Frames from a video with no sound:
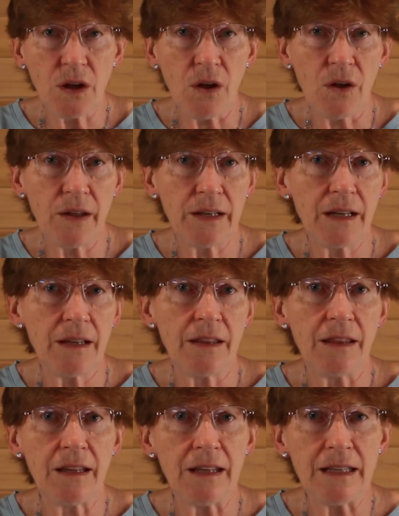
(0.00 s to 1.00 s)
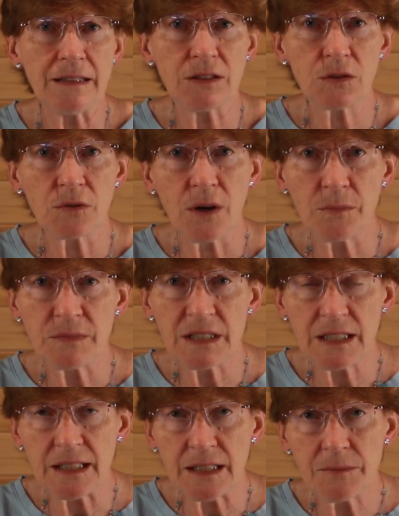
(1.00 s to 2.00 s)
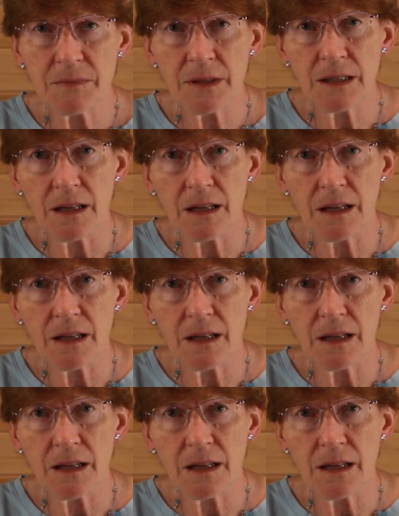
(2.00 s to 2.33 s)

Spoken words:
on the Scrum team,